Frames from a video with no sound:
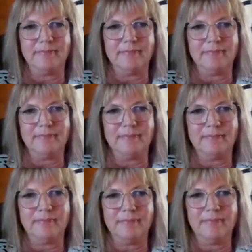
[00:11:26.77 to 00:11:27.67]

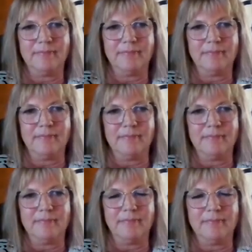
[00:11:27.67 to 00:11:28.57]

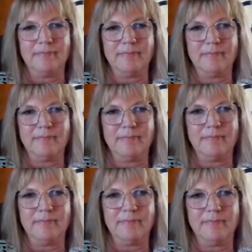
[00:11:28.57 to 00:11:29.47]

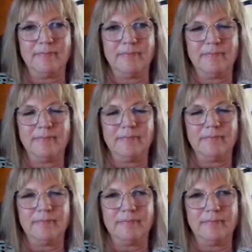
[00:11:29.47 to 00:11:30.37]

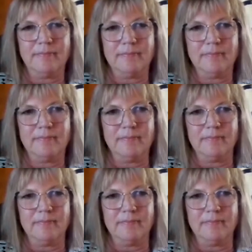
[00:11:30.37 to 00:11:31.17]
This person isn't speaking.